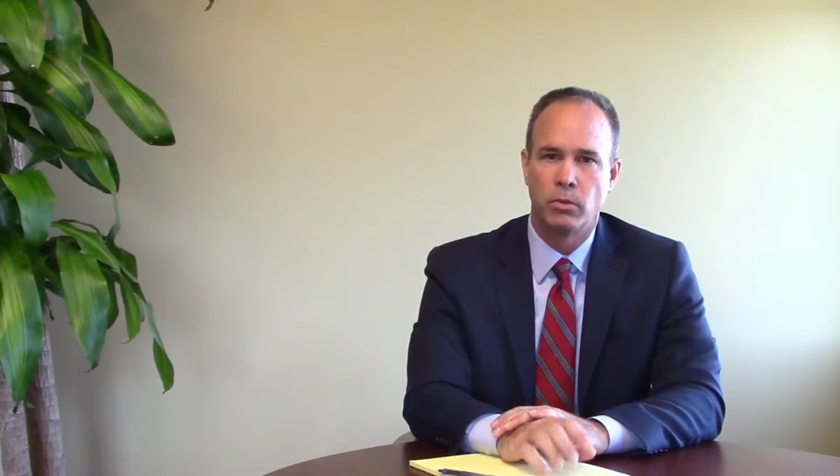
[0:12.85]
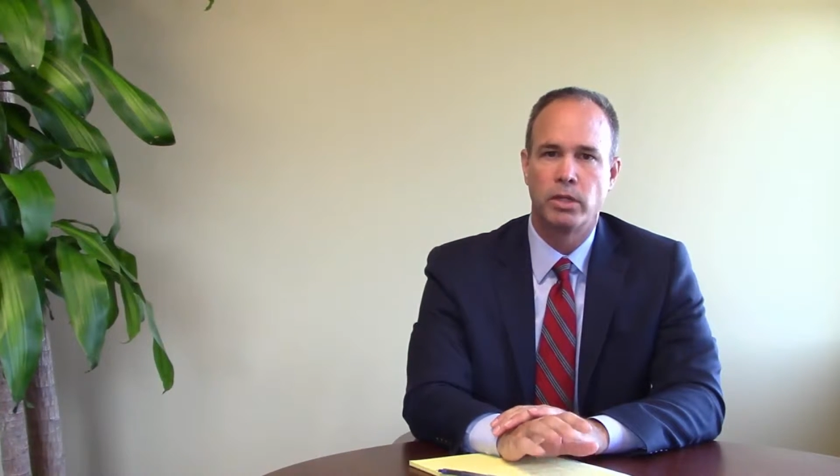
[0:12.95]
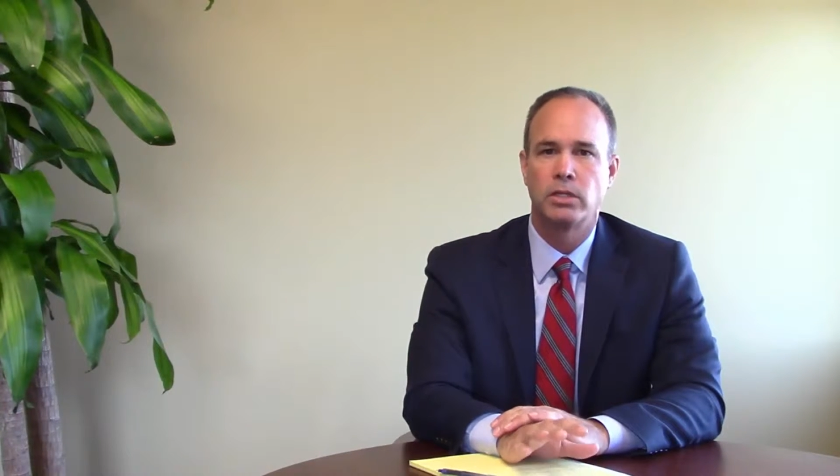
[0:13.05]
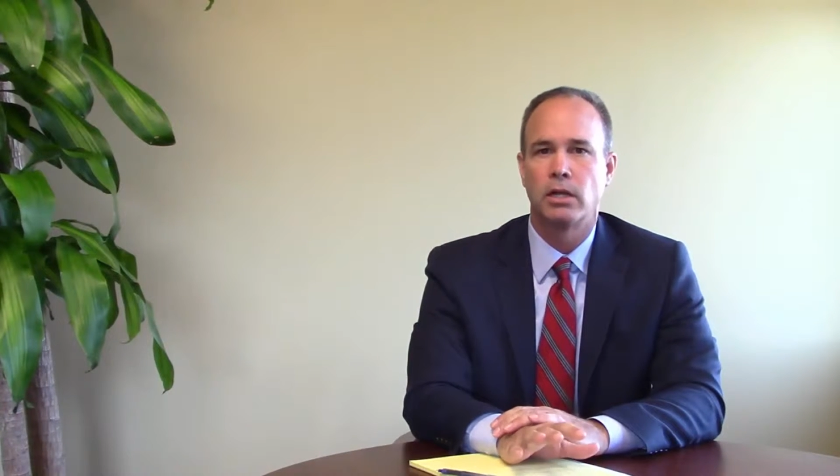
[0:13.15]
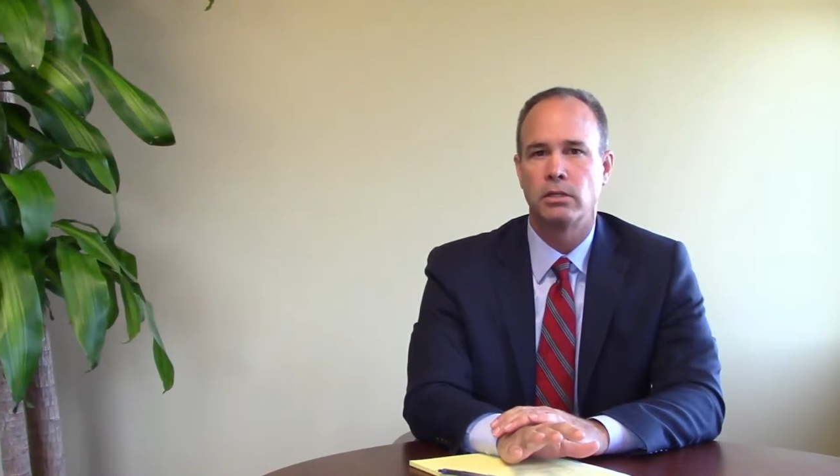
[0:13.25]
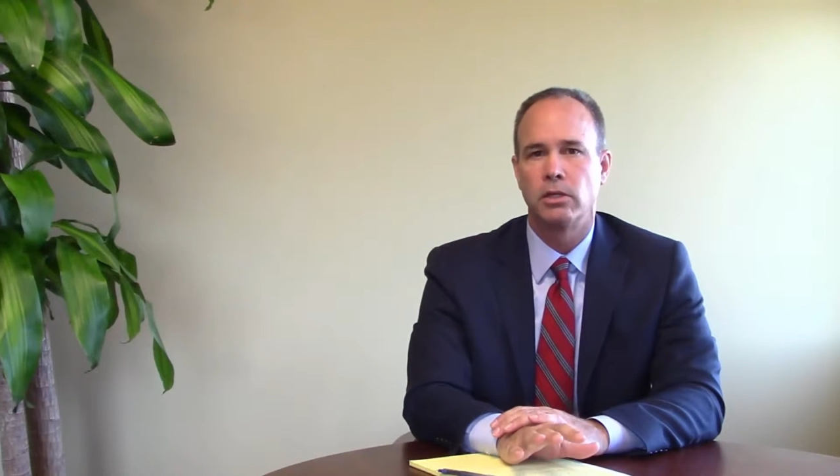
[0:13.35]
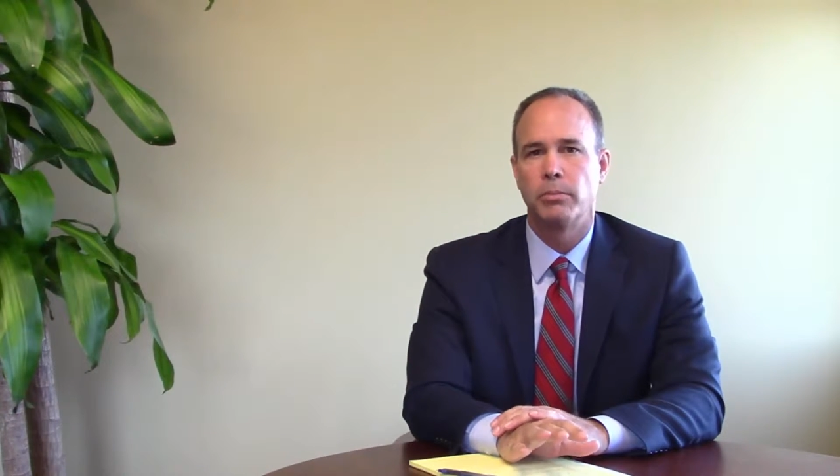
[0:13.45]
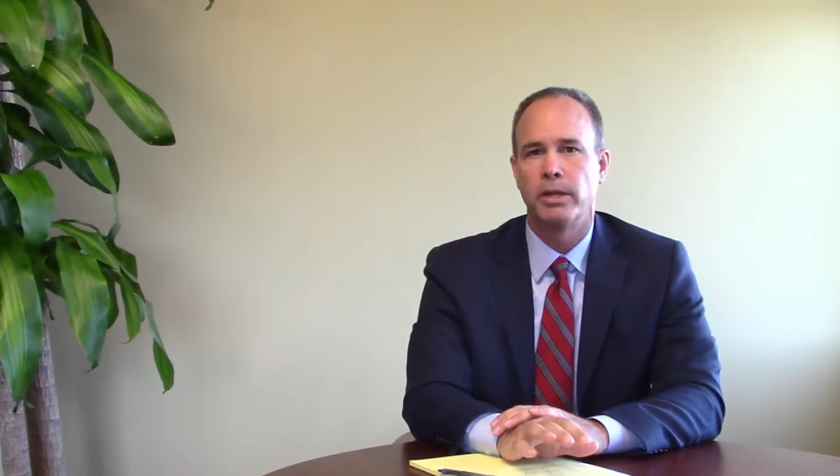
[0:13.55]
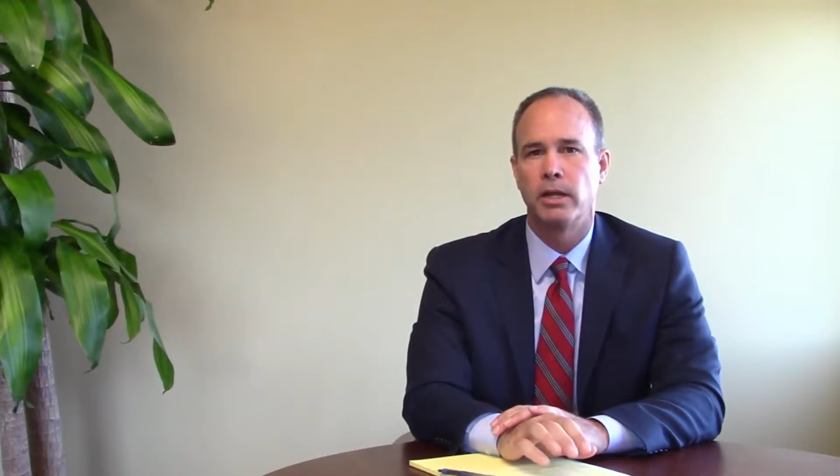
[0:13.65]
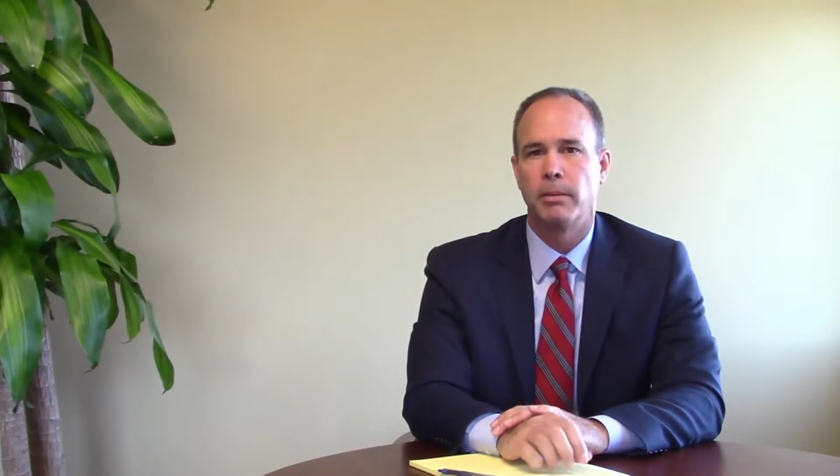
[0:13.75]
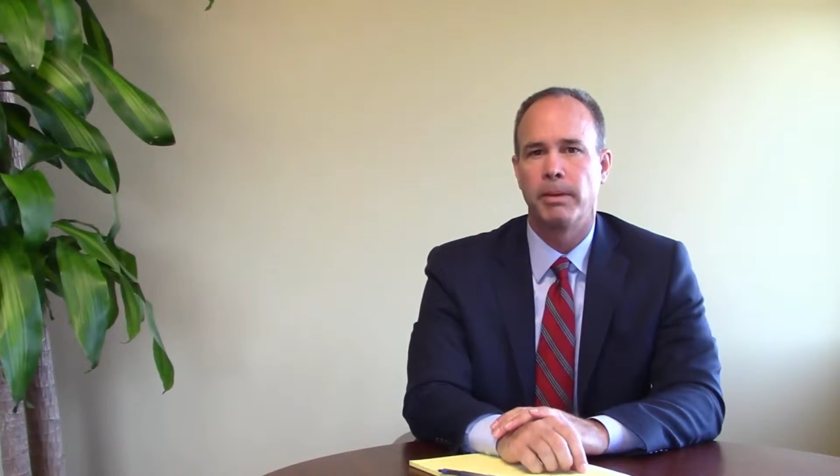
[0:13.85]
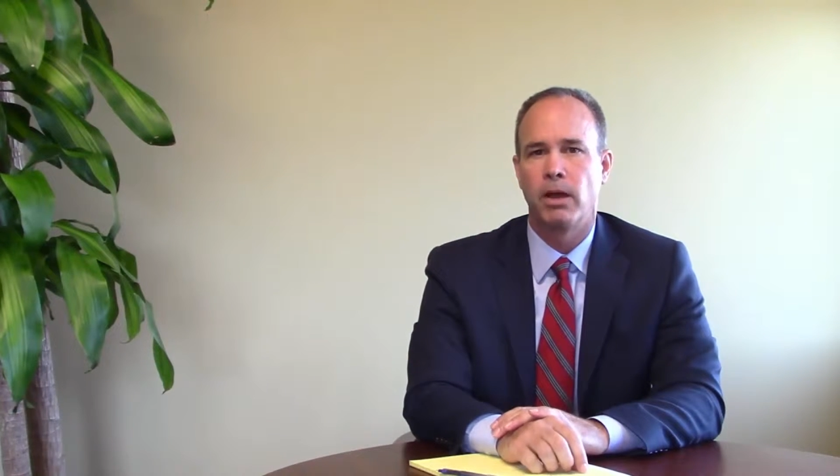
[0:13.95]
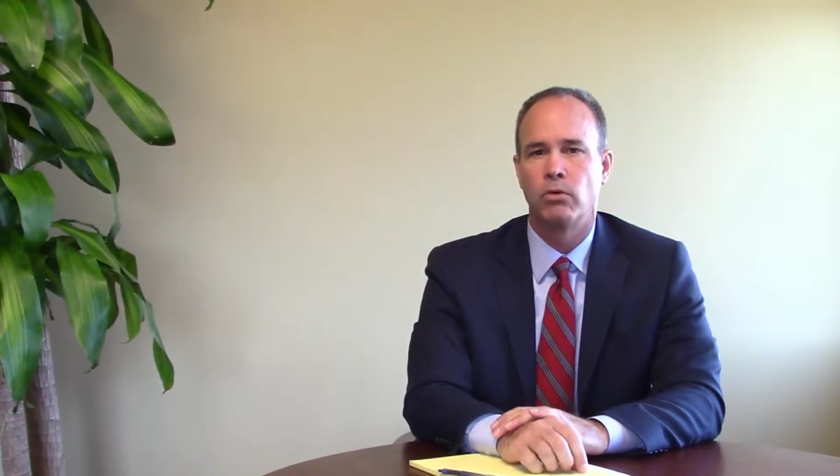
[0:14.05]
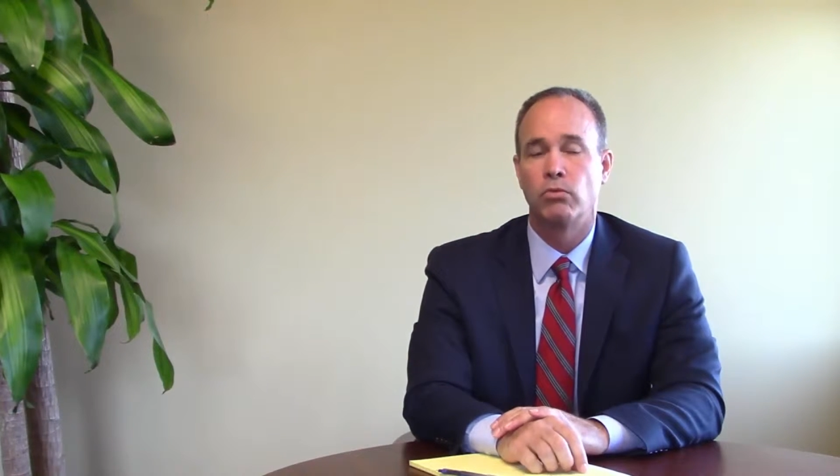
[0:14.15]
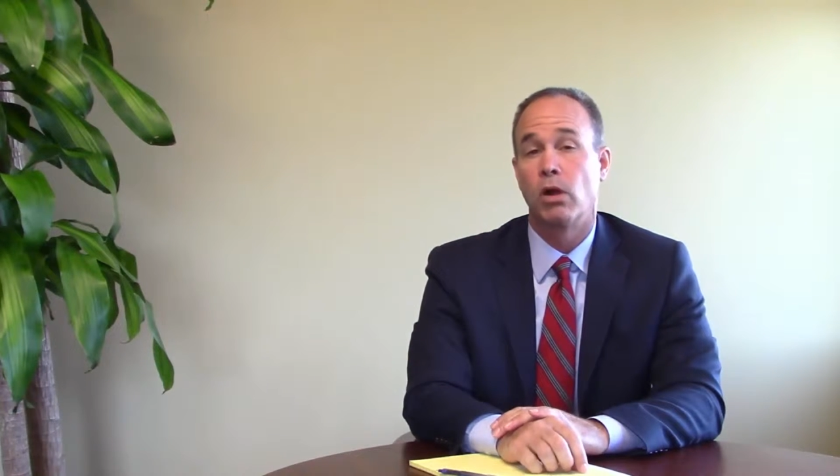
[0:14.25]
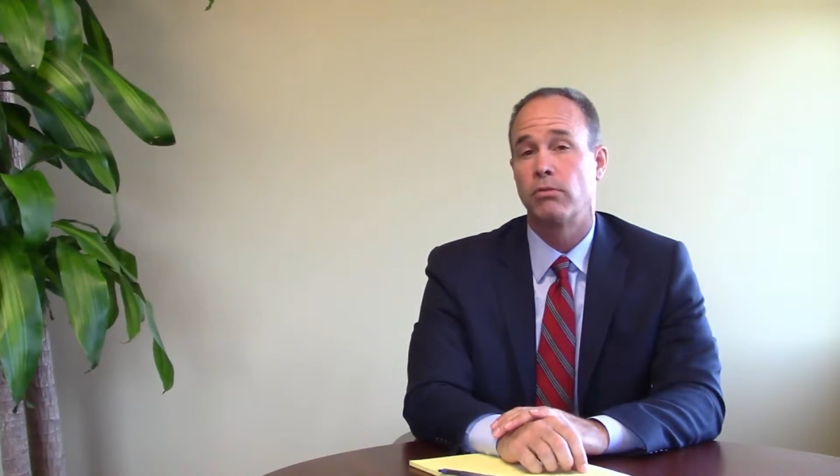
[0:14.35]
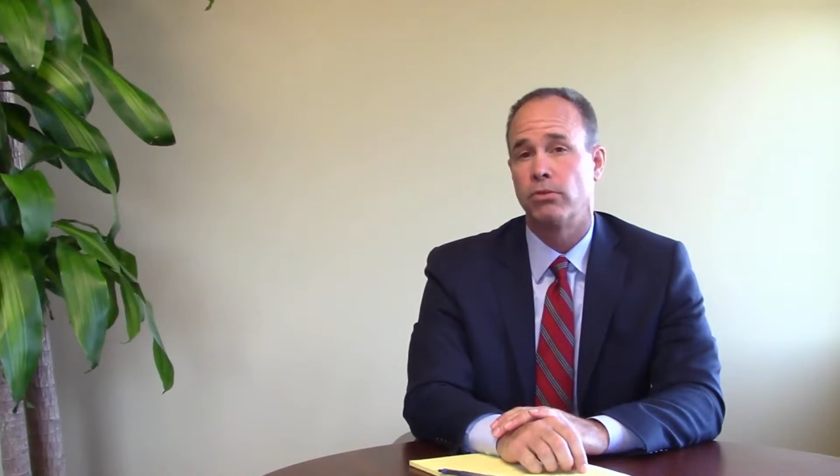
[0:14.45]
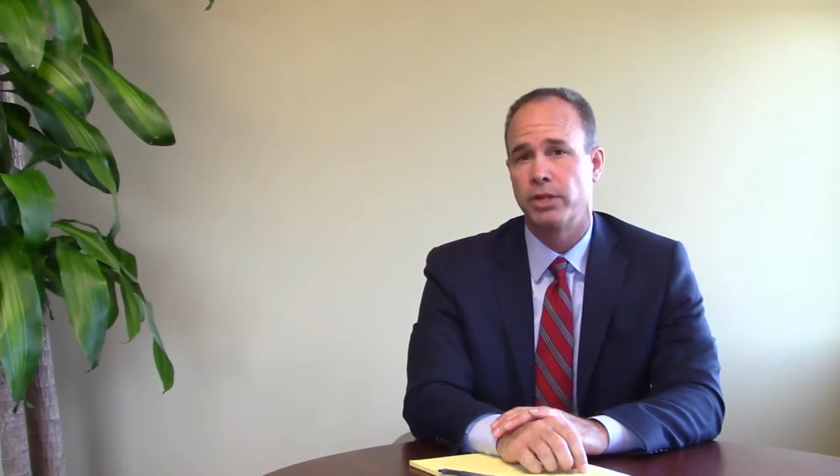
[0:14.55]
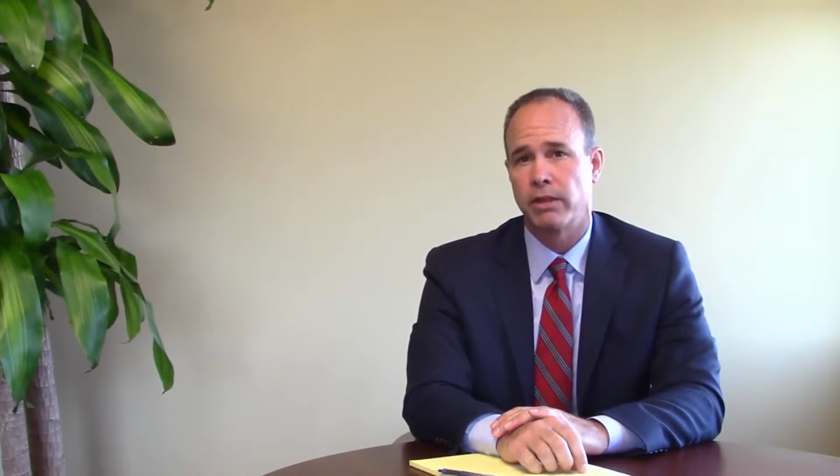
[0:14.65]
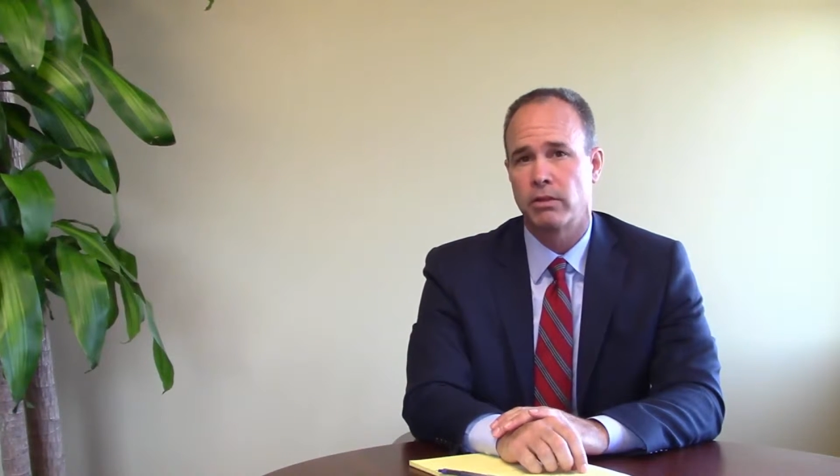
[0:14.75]
I want to talk a little bit about
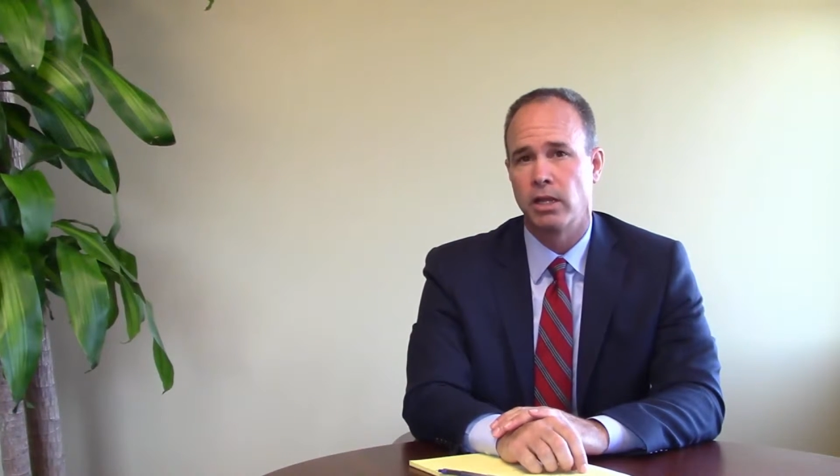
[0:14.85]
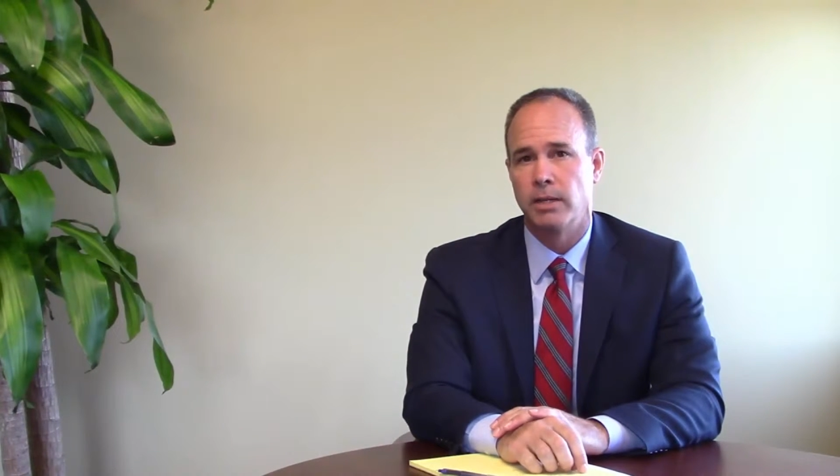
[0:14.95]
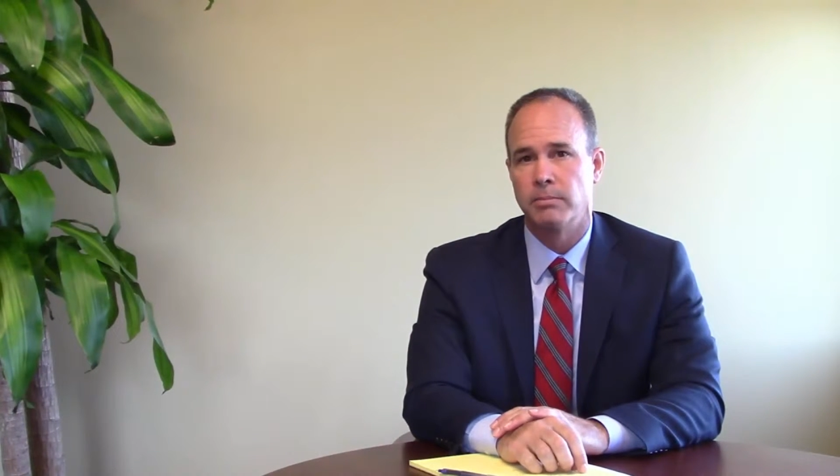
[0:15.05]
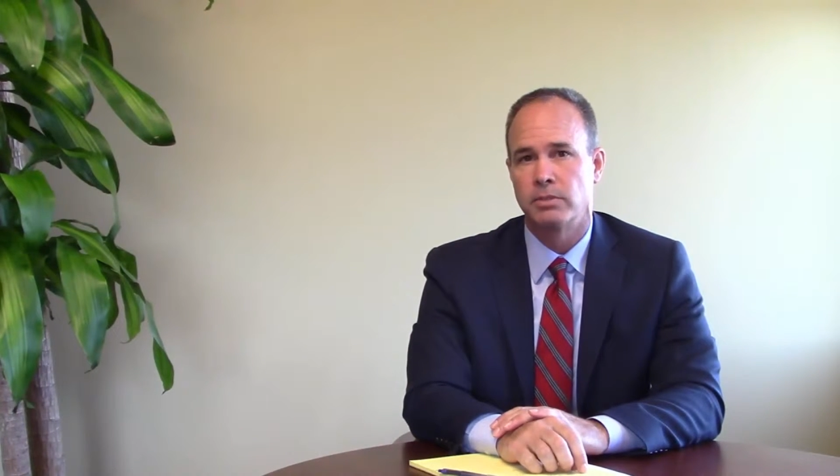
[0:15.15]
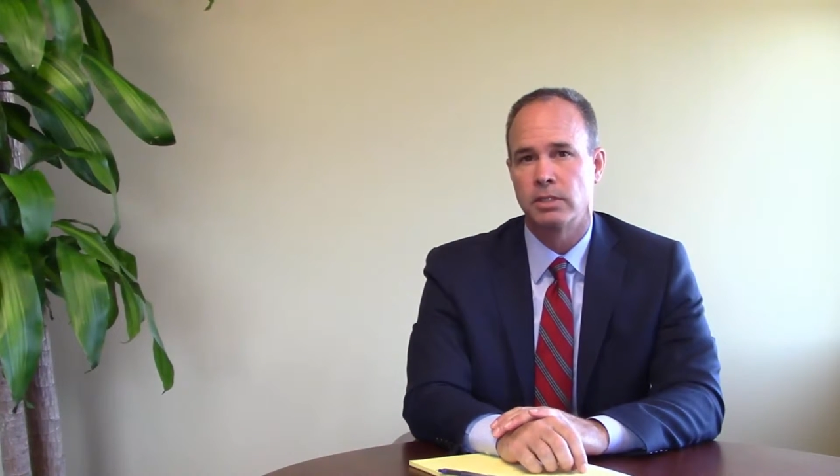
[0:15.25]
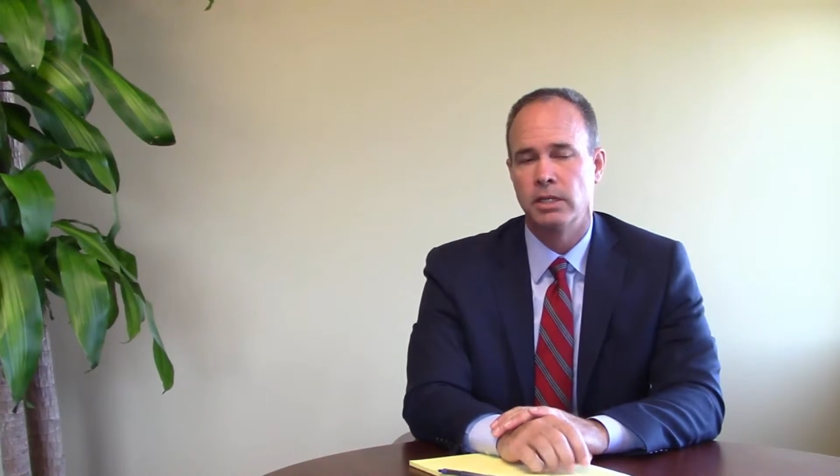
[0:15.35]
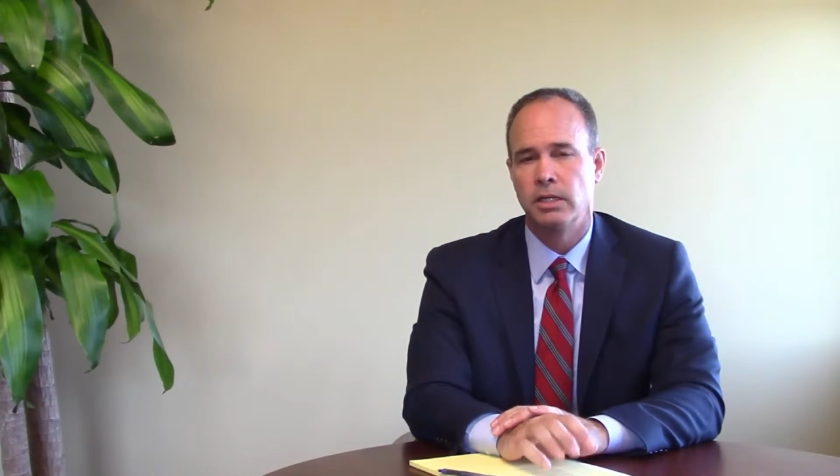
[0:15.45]
wrongful death claims.